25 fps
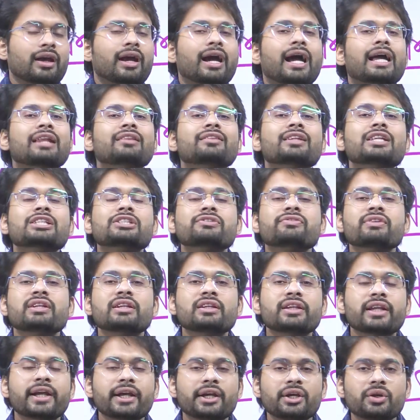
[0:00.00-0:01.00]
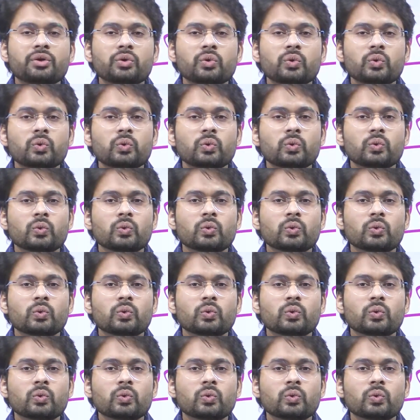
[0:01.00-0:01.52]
And this will lead to